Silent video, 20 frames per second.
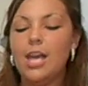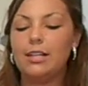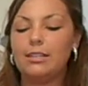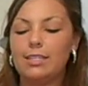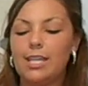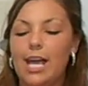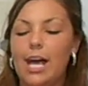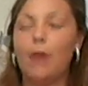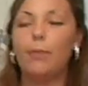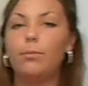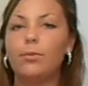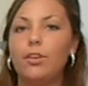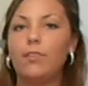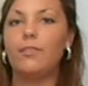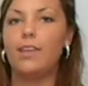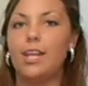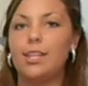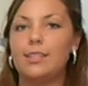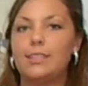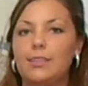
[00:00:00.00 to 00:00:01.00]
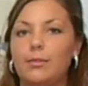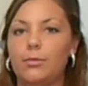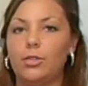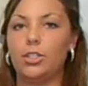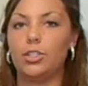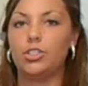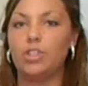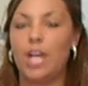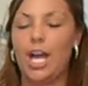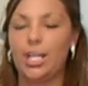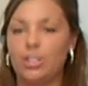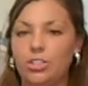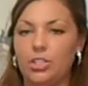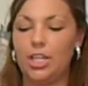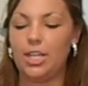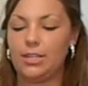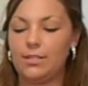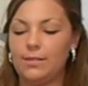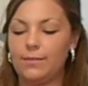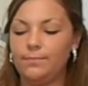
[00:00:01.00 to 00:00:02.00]
to help prevent similar
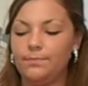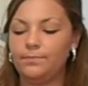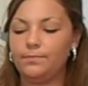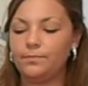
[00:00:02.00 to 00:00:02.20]
tragedies.